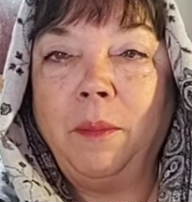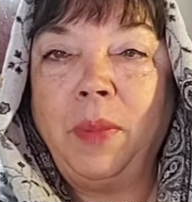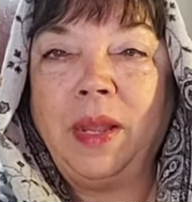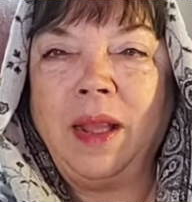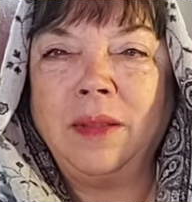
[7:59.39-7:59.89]

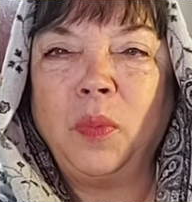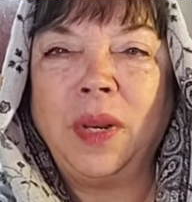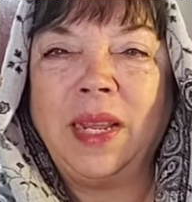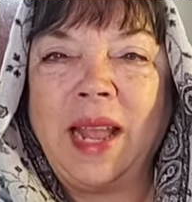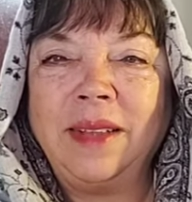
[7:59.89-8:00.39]
because when
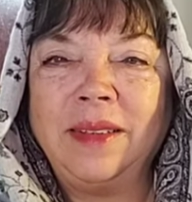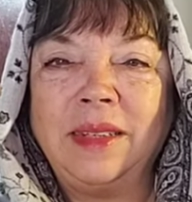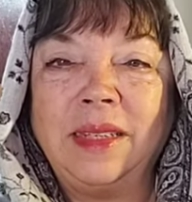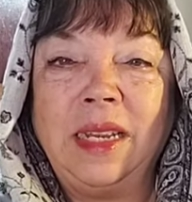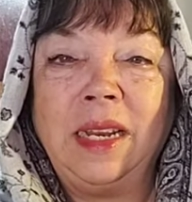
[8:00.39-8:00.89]
a guest
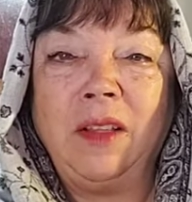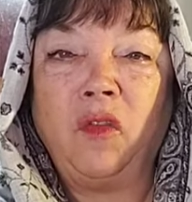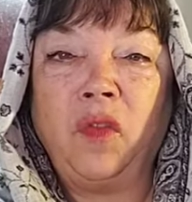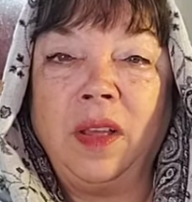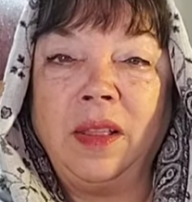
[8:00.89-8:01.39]
has eaten his
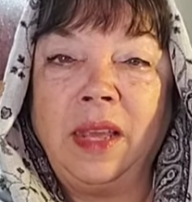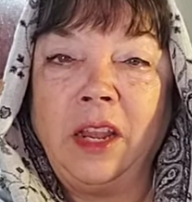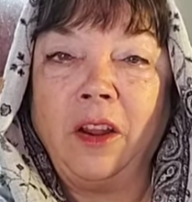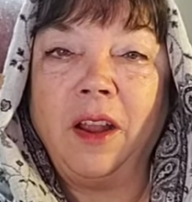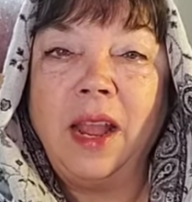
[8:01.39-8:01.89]
fill
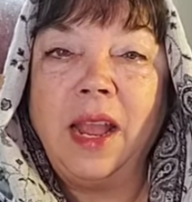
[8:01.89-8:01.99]
here,